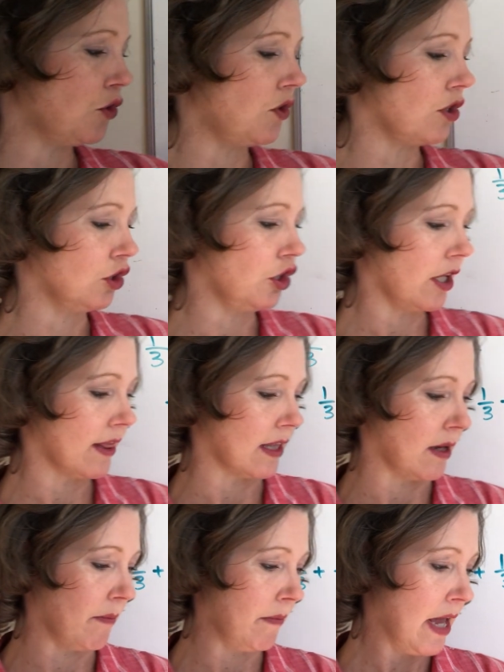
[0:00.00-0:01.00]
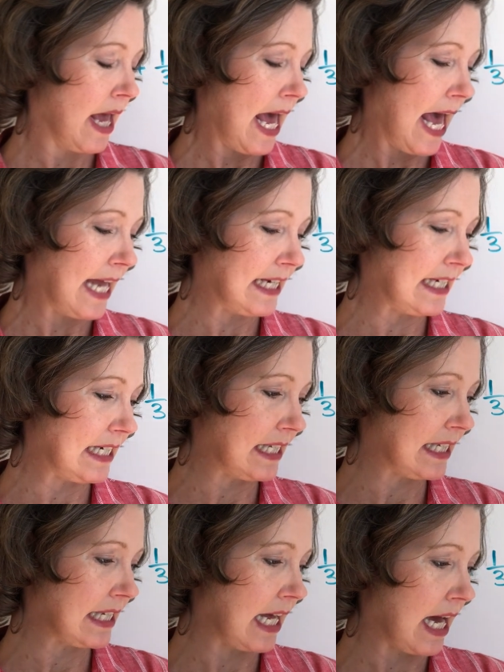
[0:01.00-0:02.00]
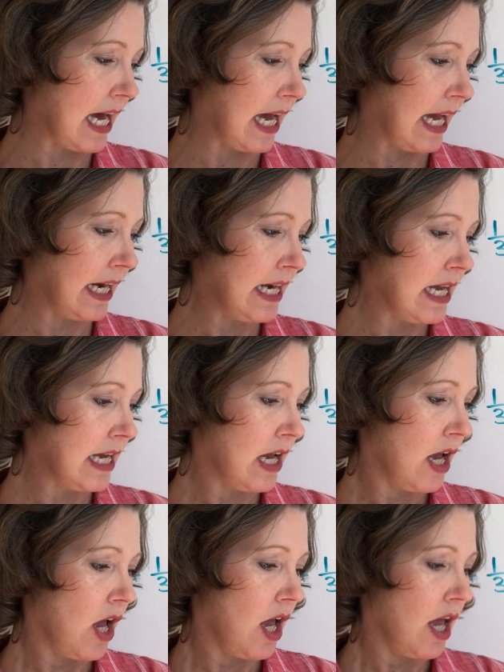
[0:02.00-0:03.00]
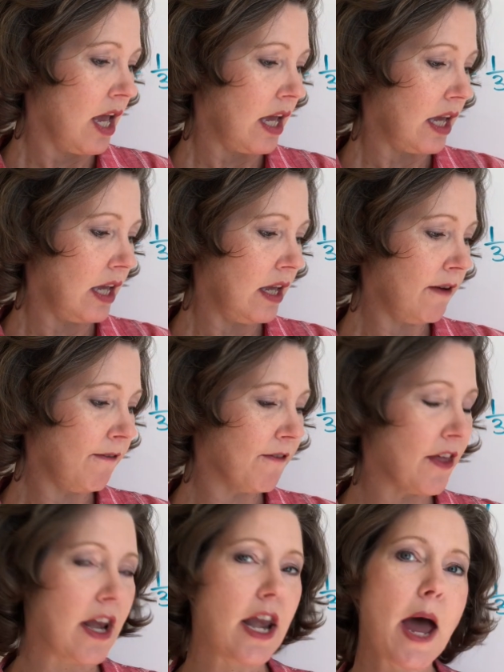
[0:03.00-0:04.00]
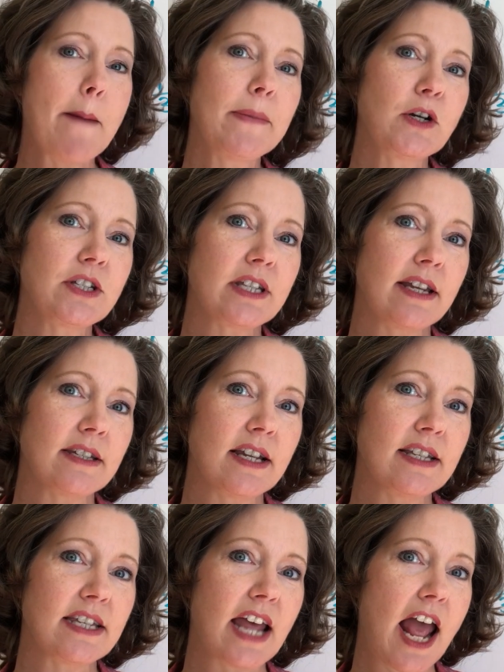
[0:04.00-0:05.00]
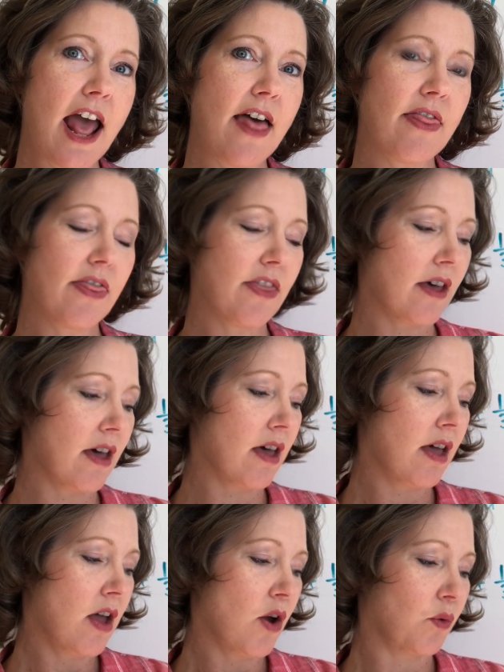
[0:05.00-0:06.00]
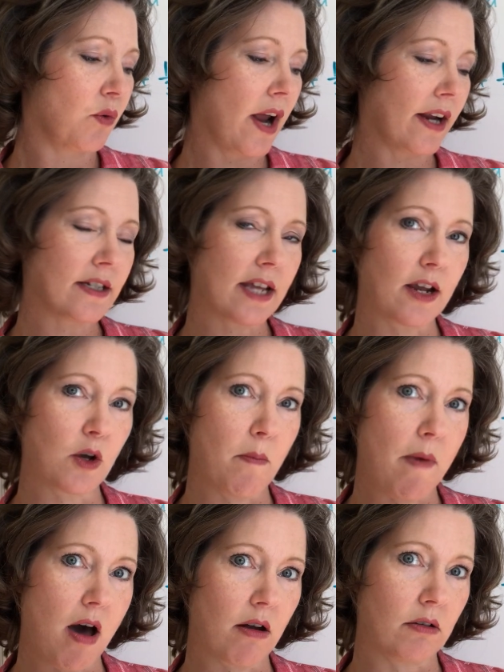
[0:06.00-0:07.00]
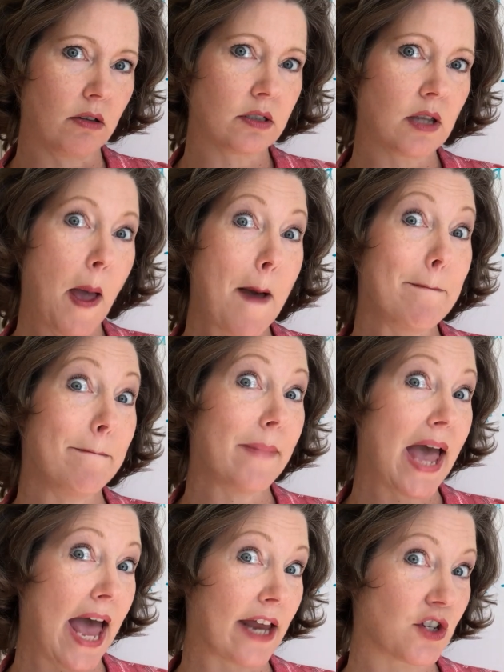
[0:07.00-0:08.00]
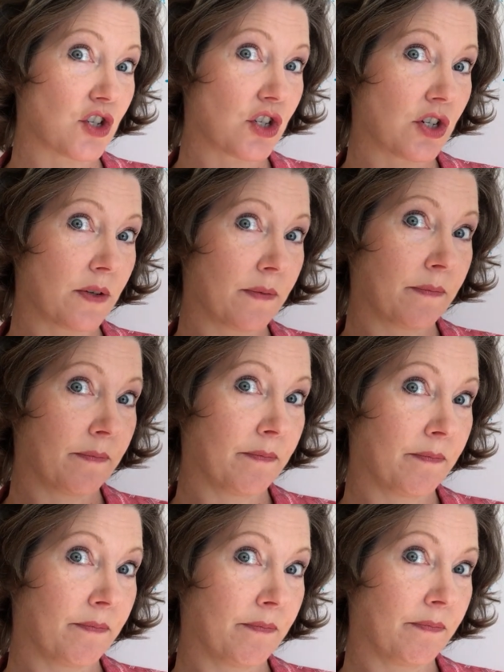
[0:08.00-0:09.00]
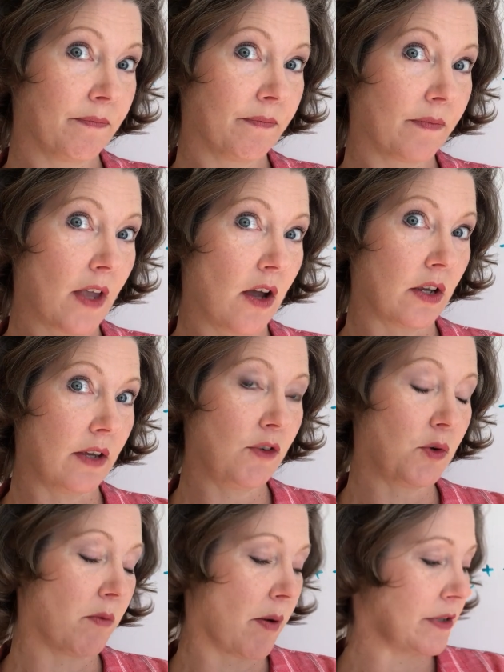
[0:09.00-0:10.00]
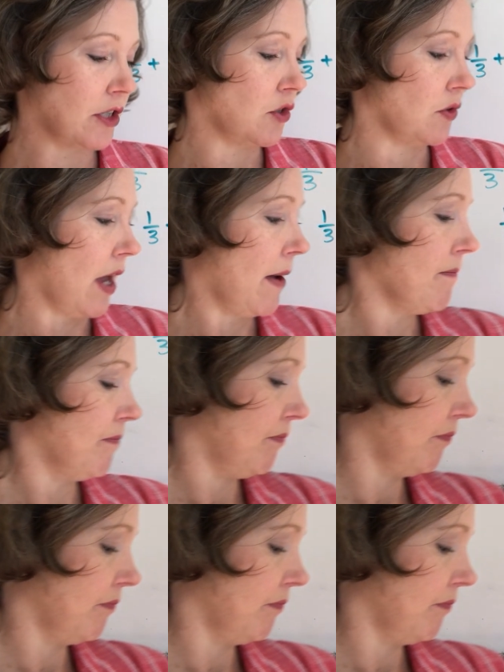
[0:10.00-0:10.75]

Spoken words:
you to look at them and decide if the number sentence and the rectangle models match. I'll give you a moment to do that.